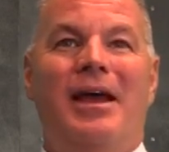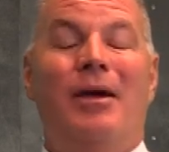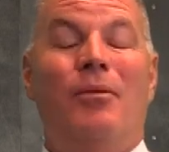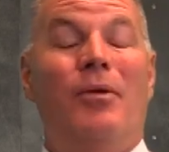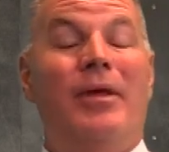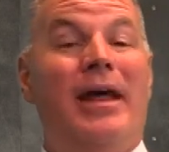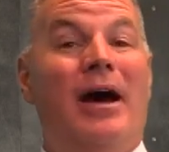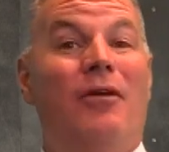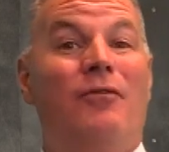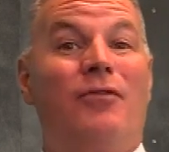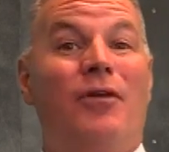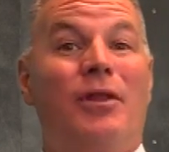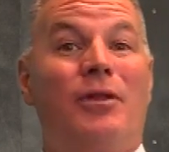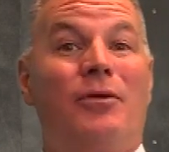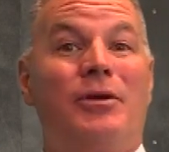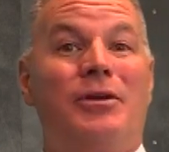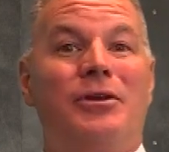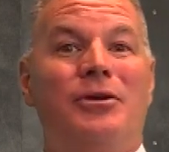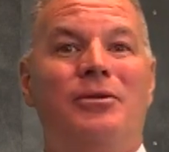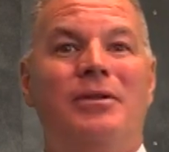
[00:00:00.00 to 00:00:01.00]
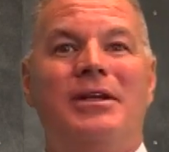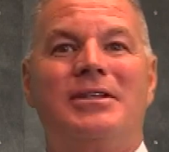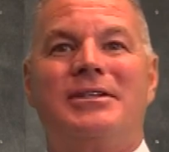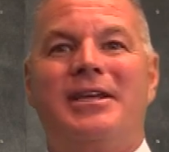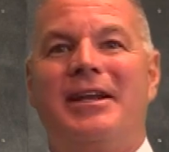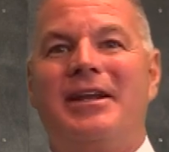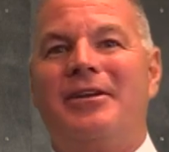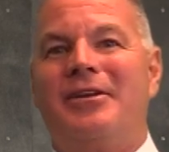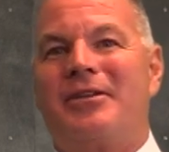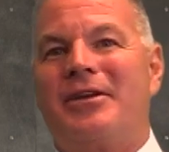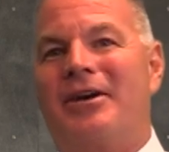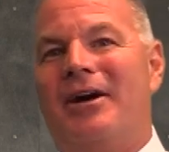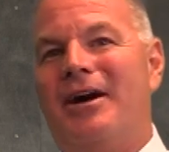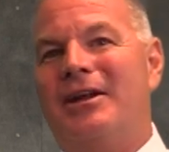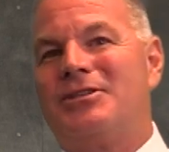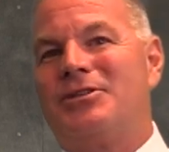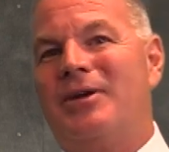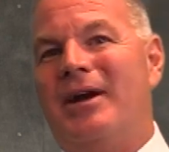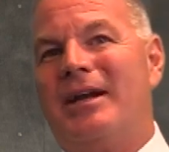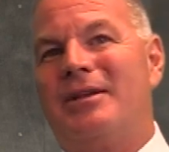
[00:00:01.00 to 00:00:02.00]
Without further ado, let's get into the
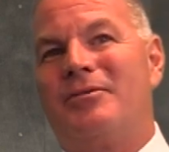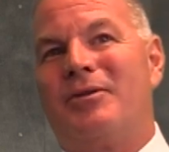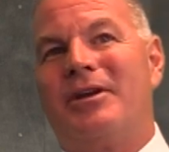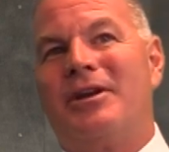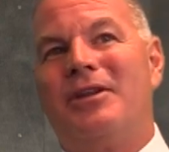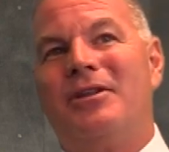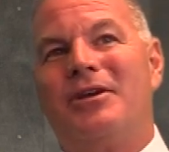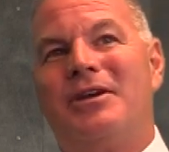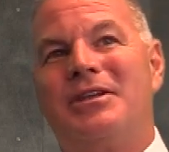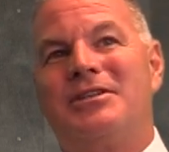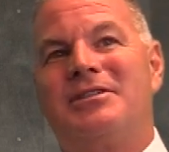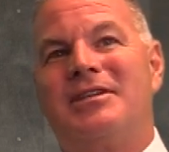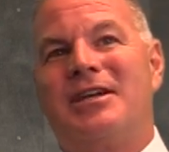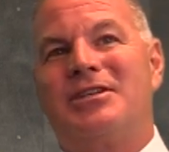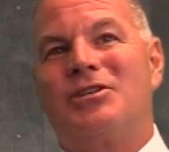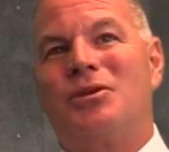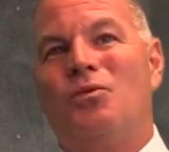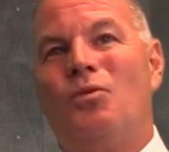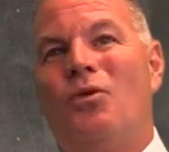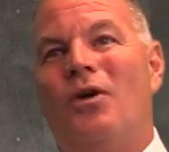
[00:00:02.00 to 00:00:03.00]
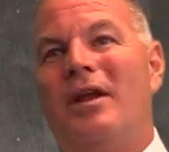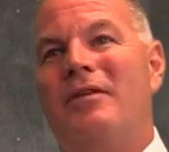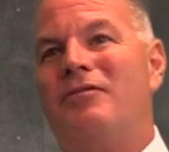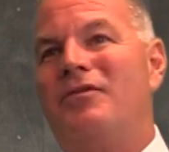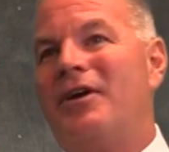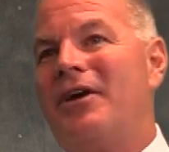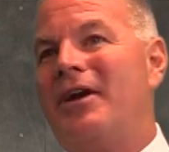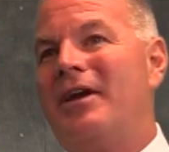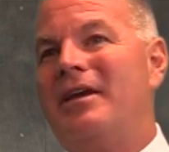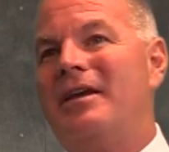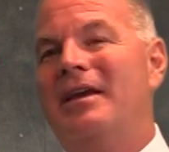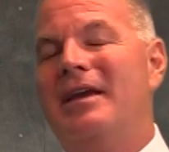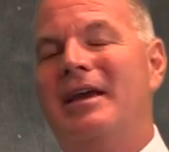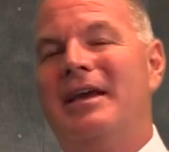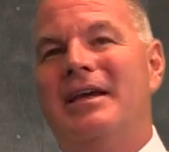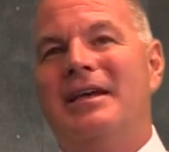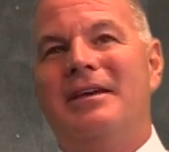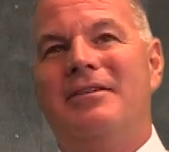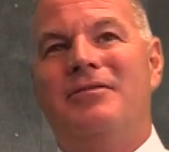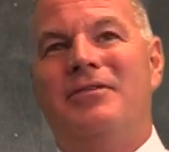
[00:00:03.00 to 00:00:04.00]
contract. We're going to look at Section 1, very
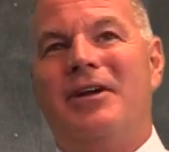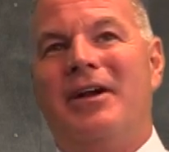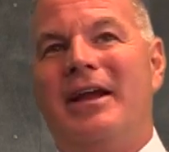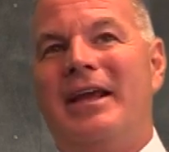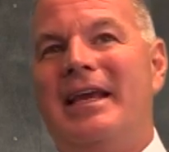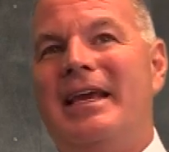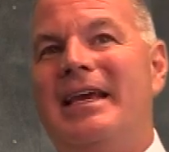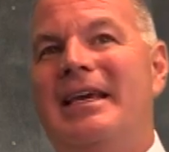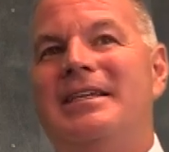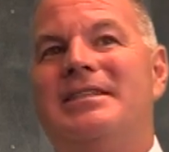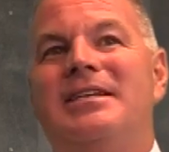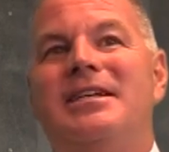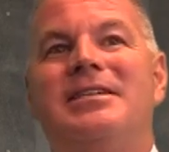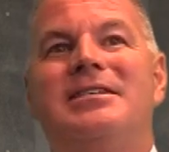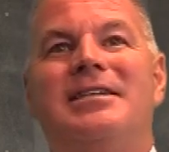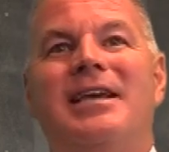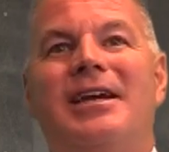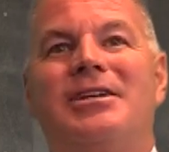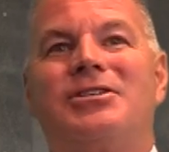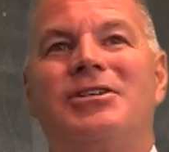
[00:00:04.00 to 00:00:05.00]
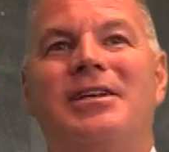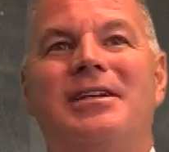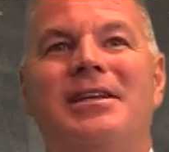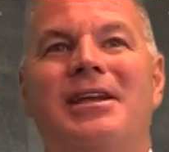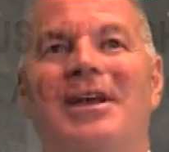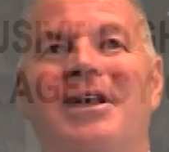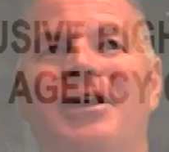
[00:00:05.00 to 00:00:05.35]
easy section.